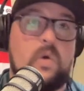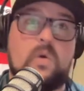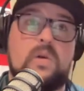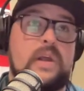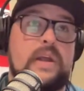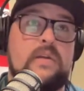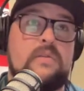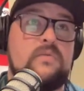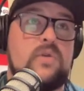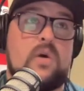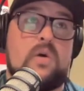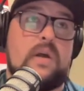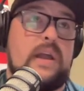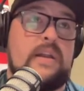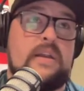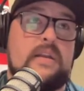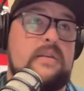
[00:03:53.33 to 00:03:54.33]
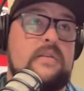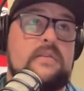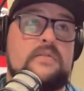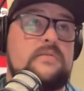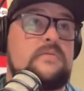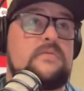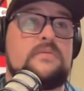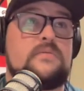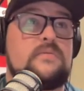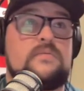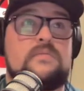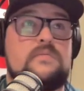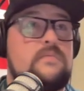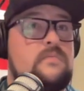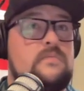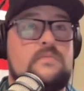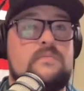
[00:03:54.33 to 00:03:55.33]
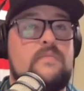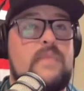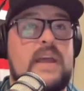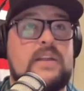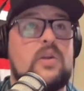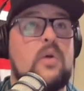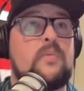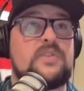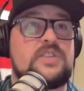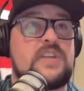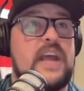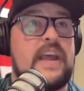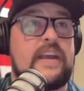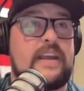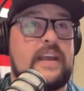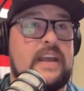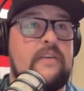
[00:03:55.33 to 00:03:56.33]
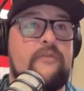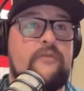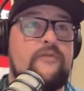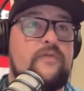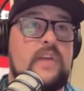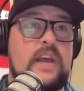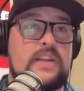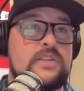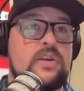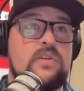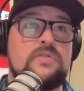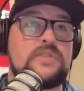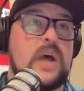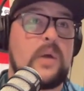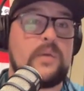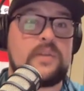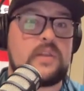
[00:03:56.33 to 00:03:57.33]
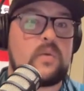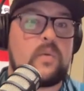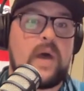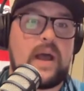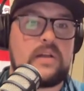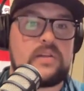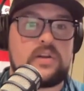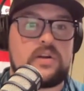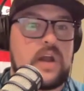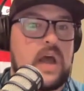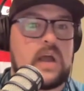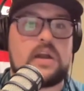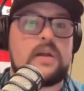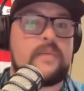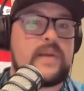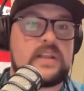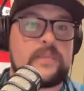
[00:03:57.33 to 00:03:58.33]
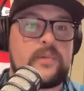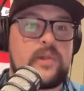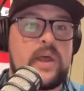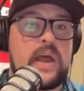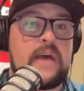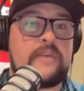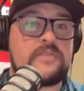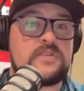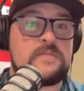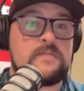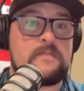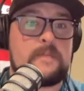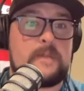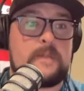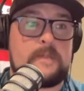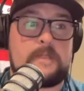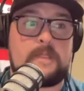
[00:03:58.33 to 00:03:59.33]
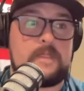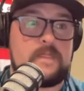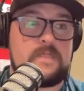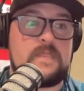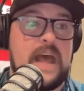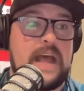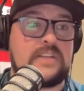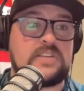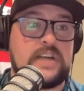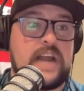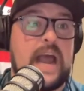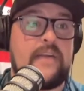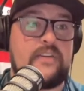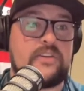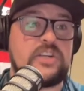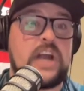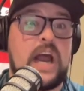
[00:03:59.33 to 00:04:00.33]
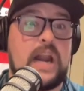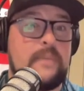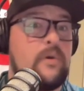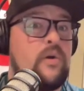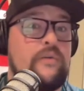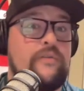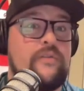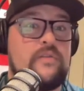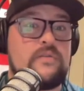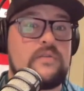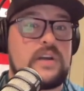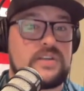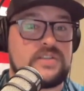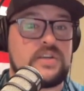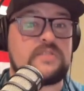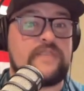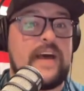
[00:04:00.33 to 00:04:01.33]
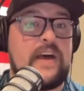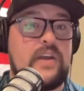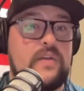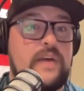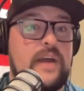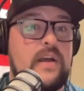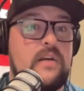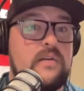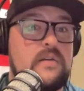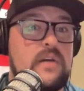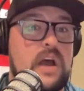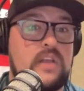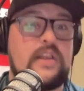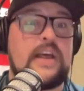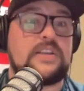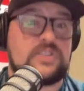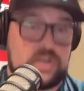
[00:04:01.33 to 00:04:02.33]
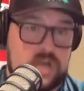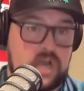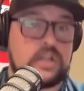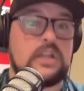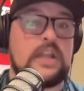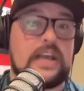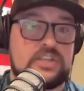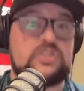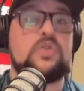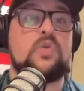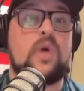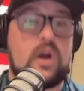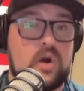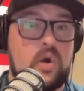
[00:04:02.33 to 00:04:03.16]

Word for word: Totally. No, and yeah. make no mistake, if it turns out the Wild are not going to make the playoffs, that's a guy that you got to move because there's value there. Unless yeah. unless you are